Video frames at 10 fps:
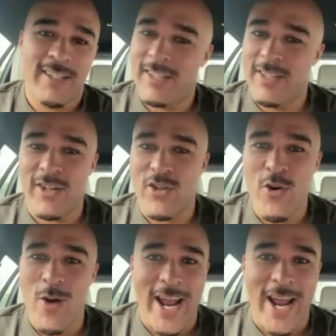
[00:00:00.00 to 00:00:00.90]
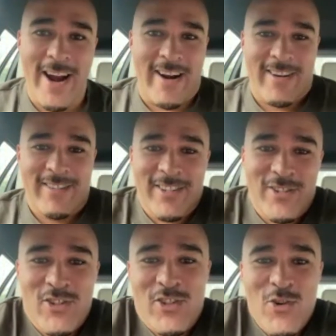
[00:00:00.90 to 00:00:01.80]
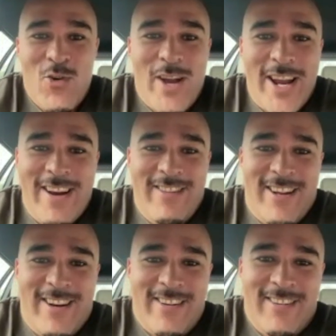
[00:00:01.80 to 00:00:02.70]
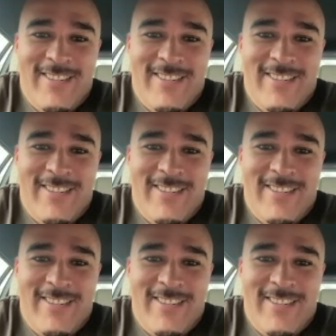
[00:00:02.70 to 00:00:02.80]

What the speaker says: There's no air. There's just no air there.